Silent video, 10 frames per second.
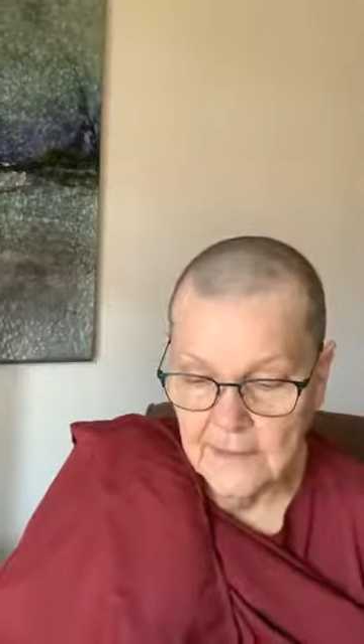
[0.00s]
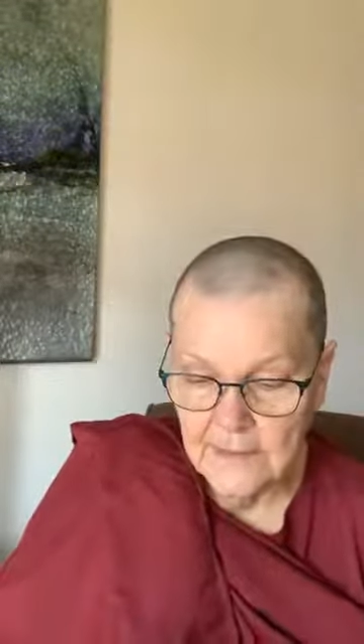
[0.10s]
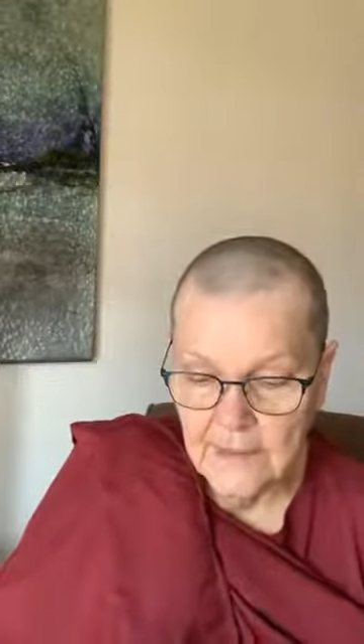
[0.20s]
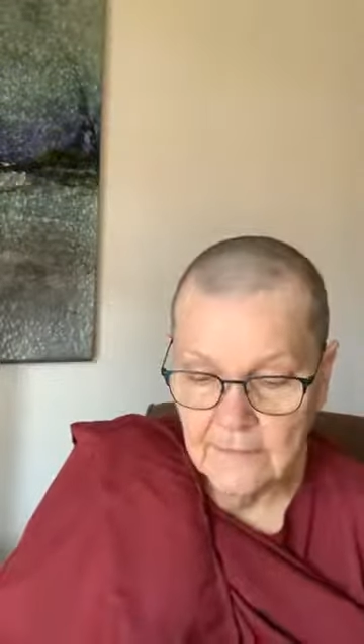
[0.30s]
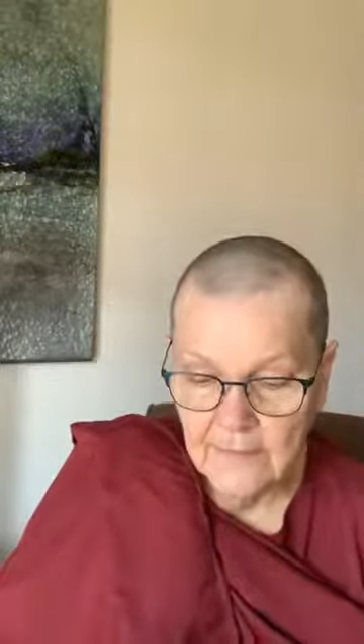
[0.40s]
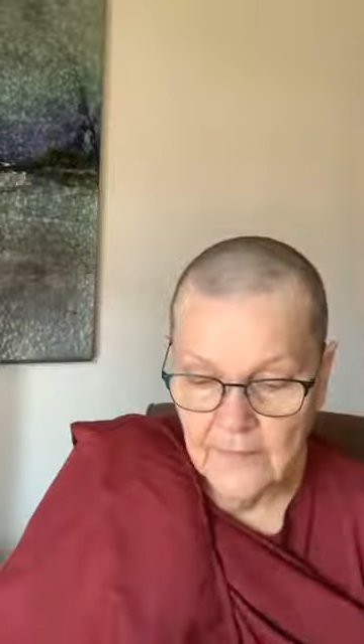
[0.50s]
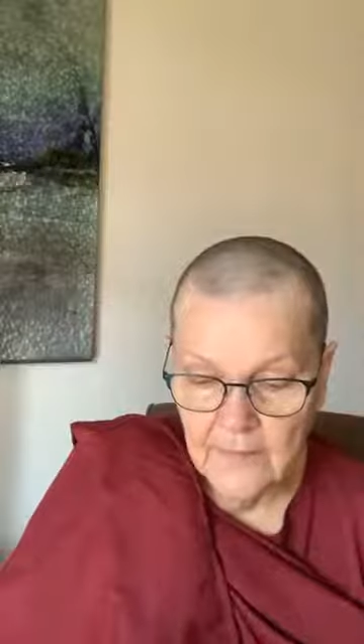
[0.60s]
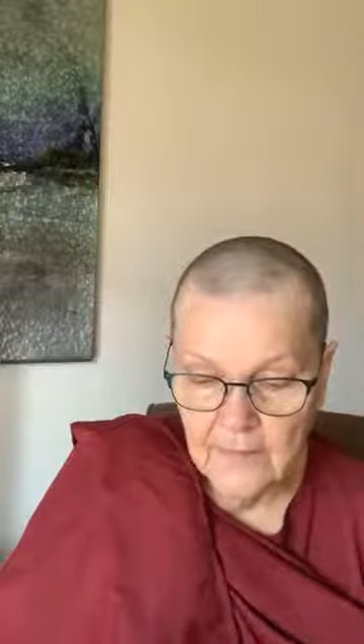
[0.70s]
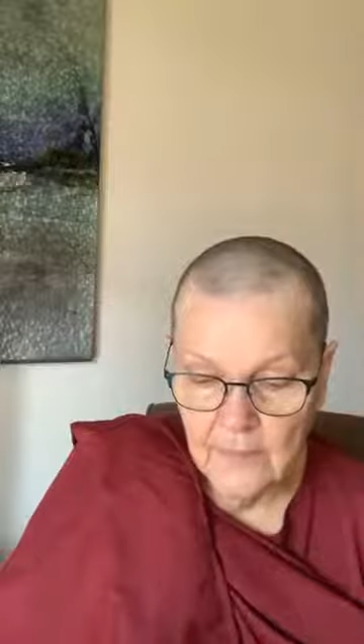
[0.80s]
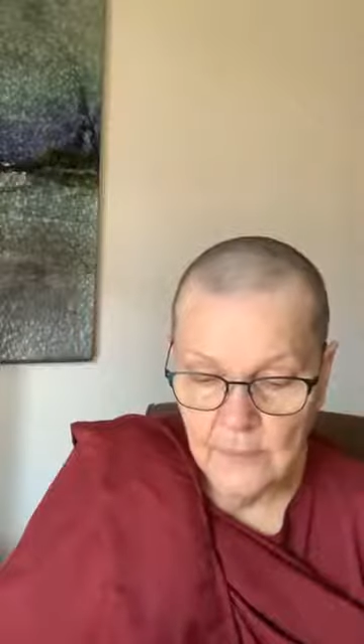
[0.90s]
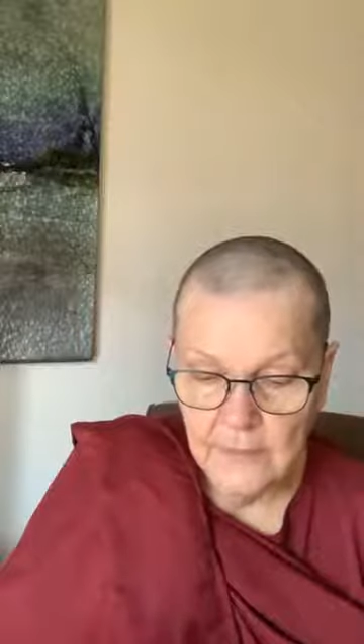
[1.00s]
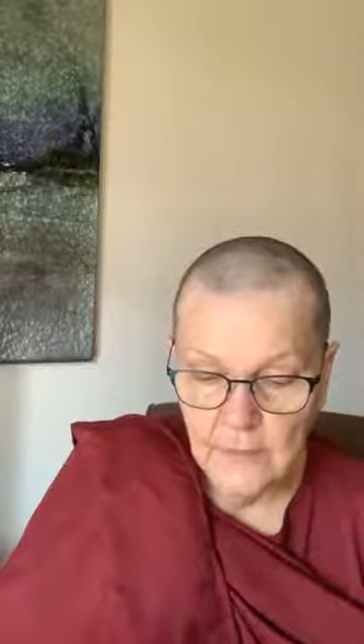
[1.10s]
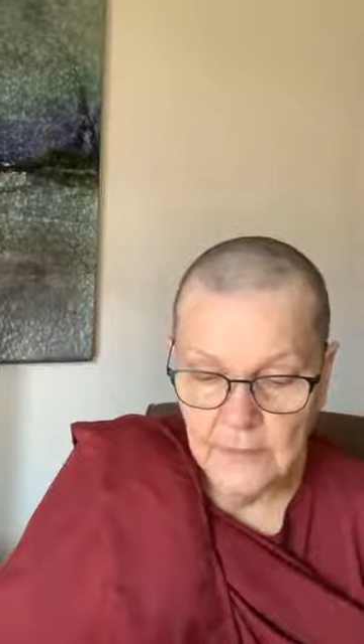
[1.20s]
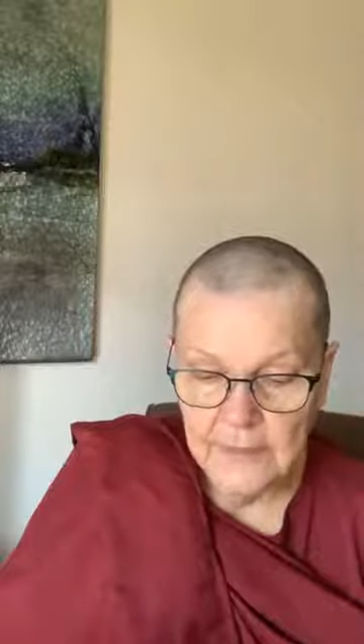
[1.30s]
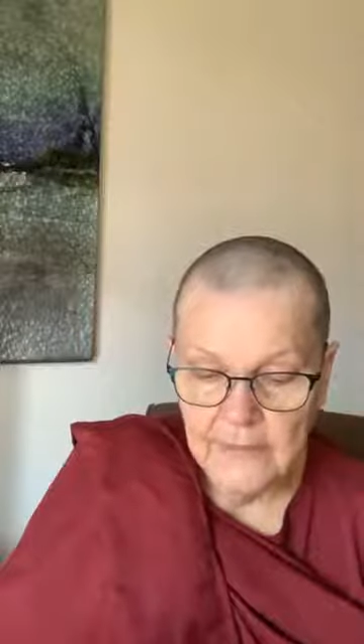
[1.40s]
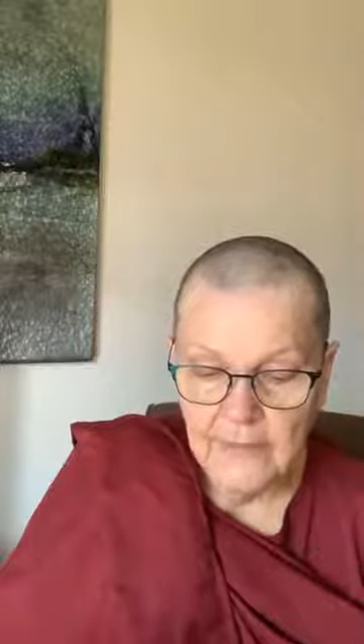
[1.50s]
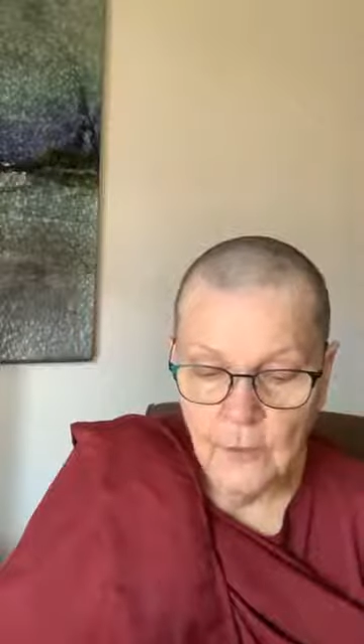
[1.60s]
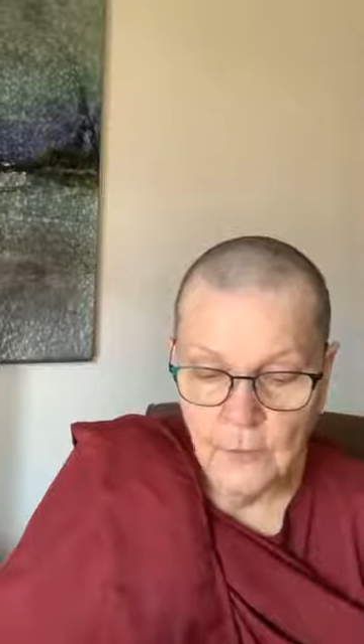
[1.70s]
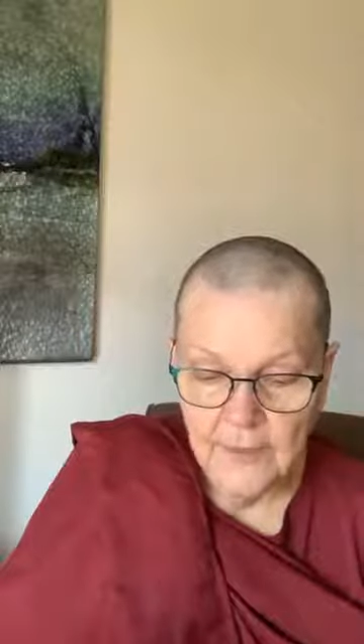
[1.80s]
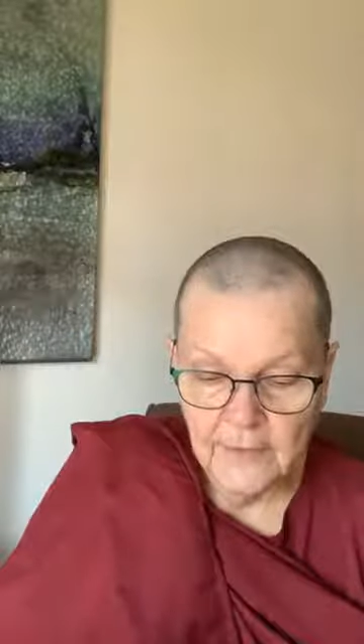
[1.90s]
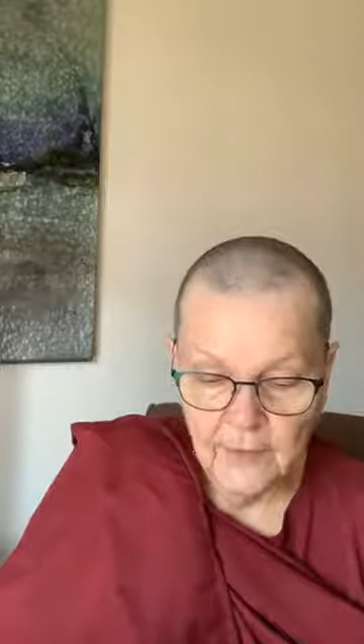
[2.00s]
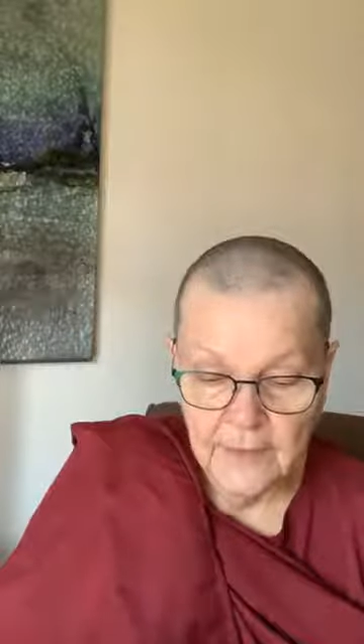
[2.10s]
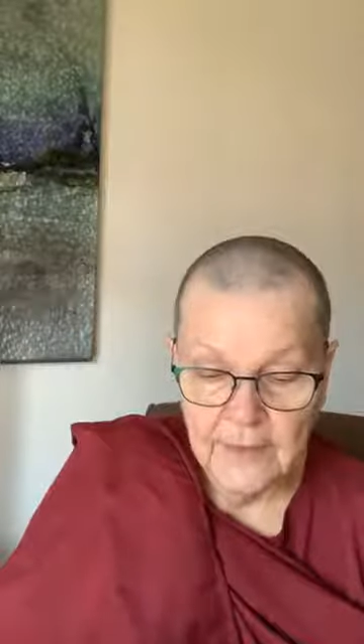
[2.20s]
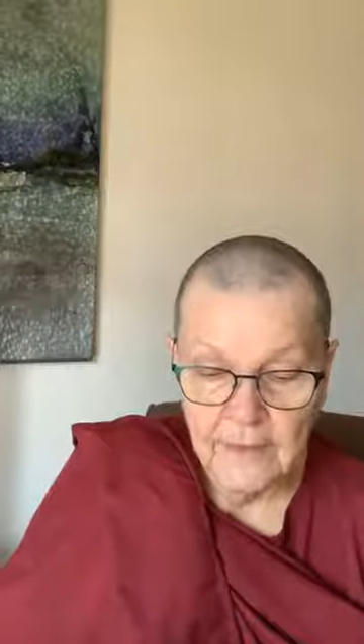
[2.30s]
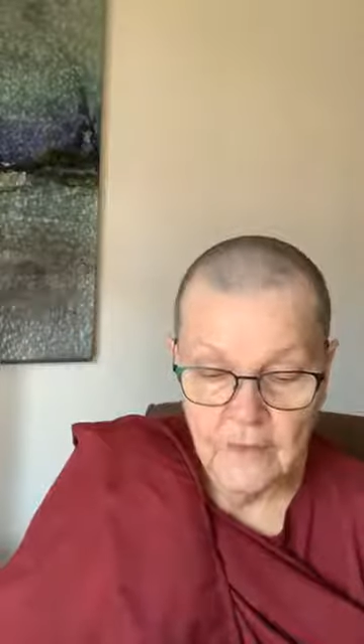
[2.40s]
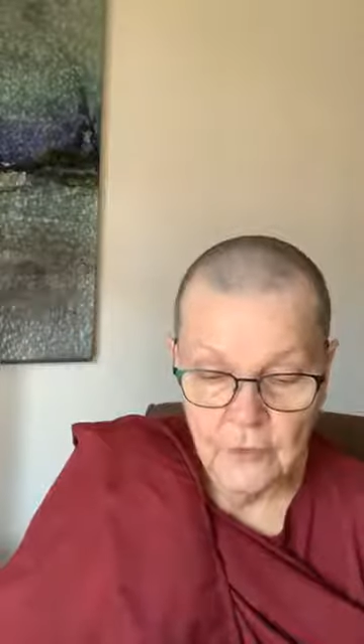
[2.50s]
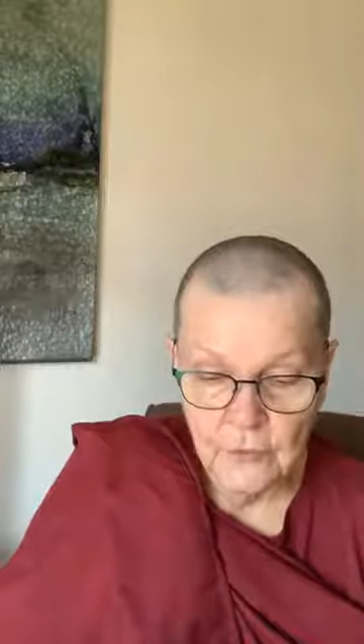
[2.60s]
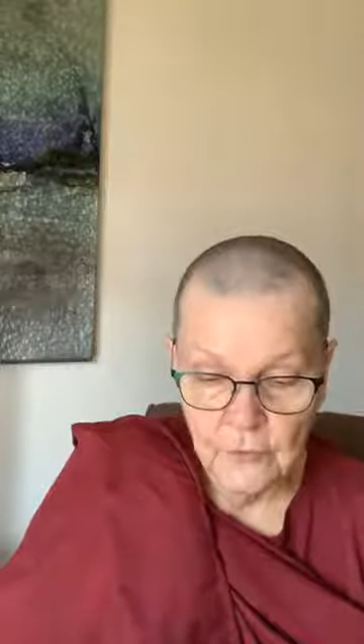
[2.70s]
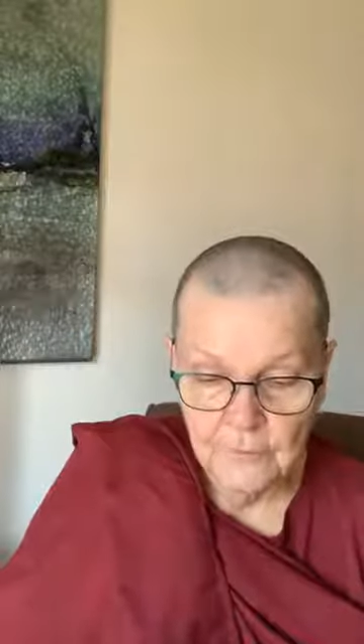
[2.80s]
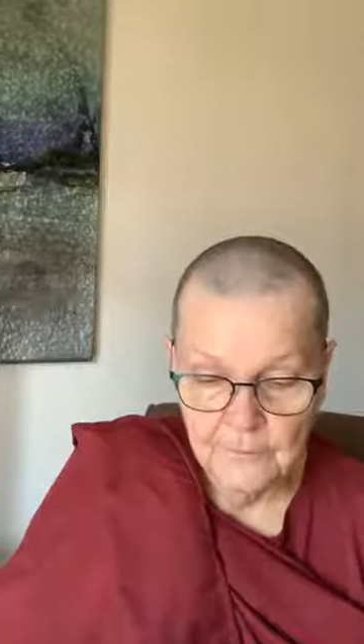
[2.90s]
Even then, there was only so much I could do.